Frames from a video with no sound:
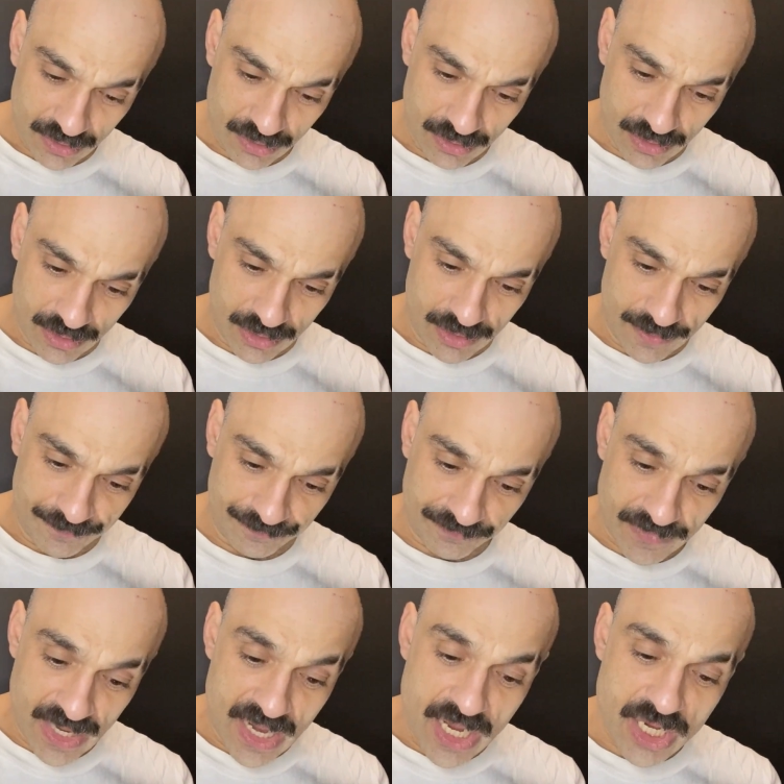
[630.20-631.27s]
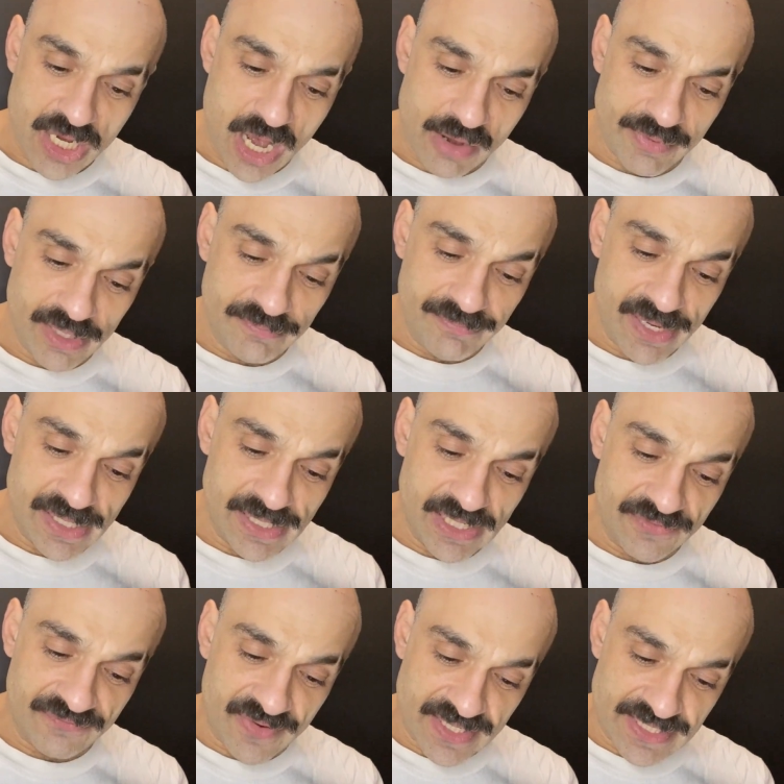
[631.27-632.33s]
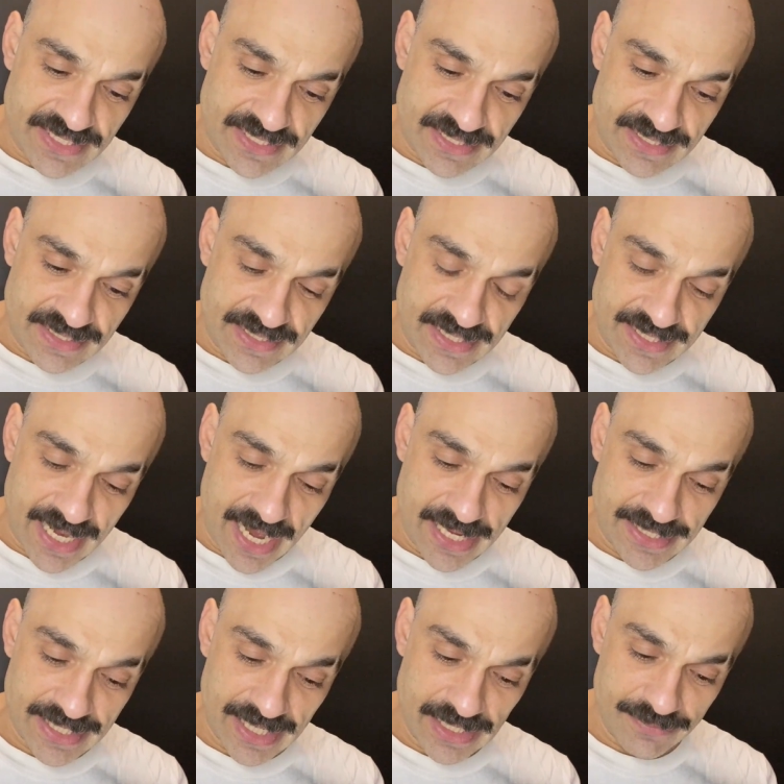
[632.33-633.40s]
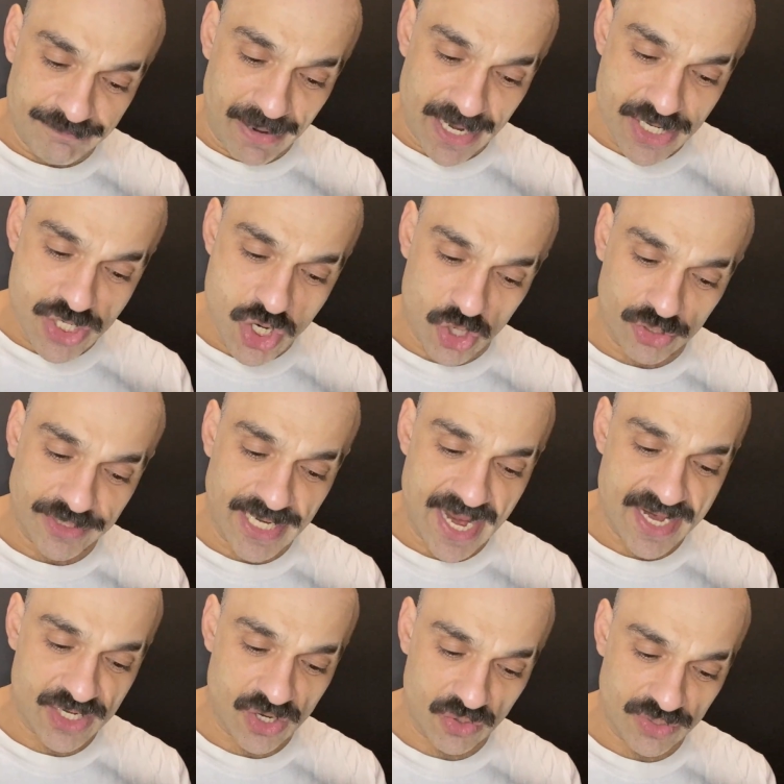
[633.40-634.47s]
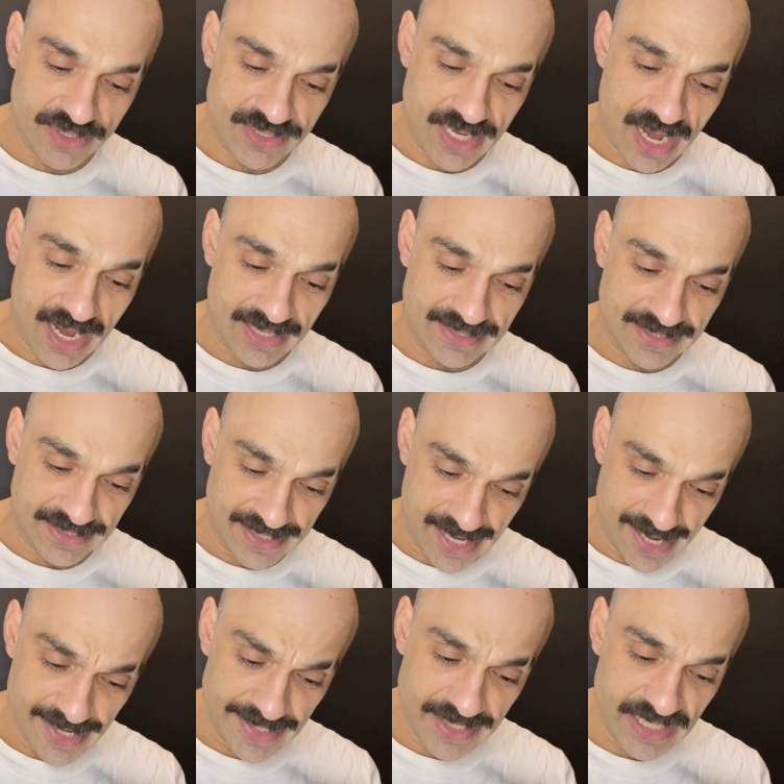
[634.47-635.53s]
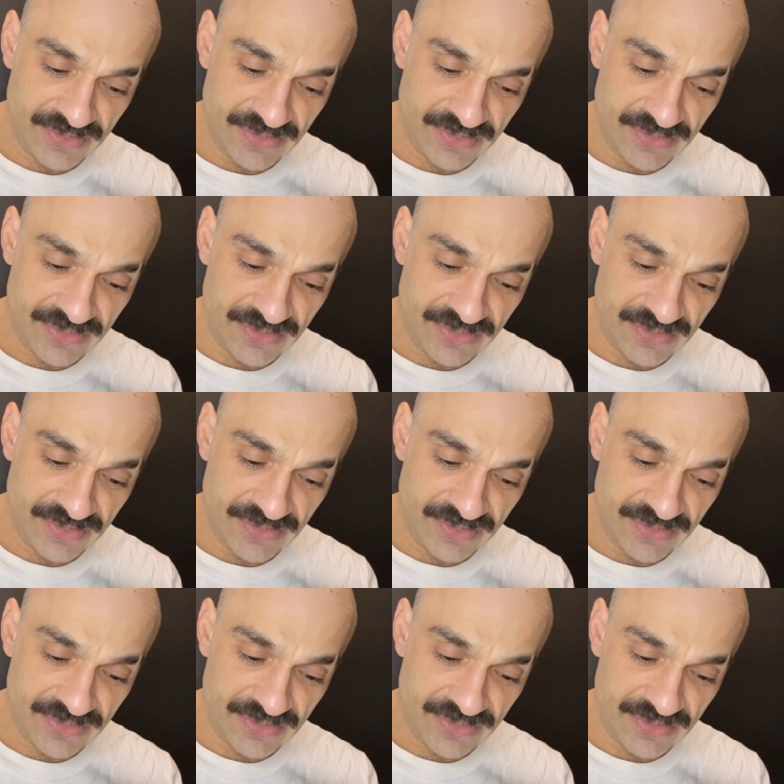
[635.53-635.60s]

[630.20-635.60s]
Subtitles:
Currently being investigated but not diagnosed as yet.